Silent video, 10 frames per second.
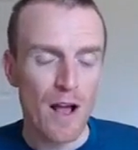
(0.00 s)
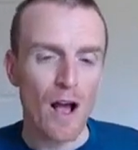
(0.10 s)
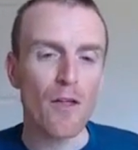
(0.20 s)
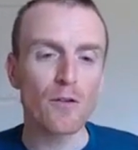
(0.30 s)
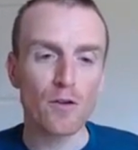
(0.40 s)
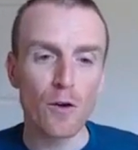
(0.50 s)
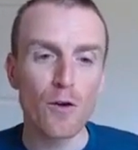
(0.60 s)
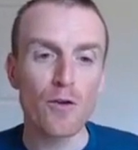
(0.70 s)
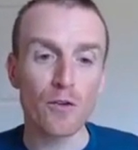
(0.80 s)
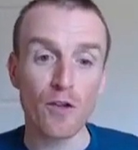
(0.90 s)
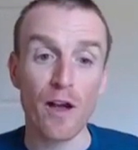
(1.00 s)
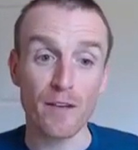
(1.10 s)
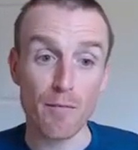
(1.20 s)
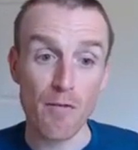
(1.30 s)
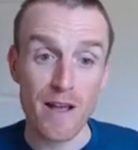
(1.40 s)
Although 2, you're starting
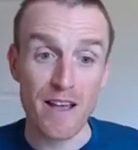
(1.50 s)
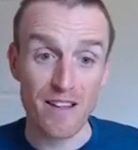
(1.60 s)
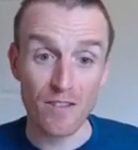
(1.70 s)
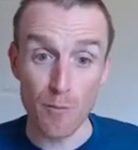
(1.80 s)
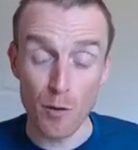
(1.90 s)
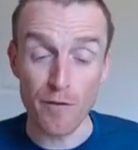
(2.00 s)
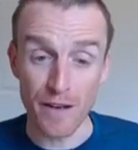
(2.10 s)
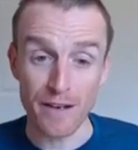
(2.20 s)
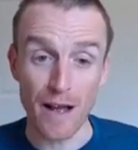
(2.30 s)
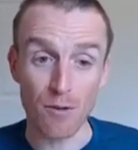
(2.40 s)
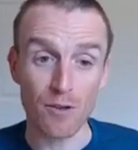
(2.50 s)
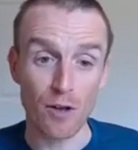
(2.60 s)
to break into moving now.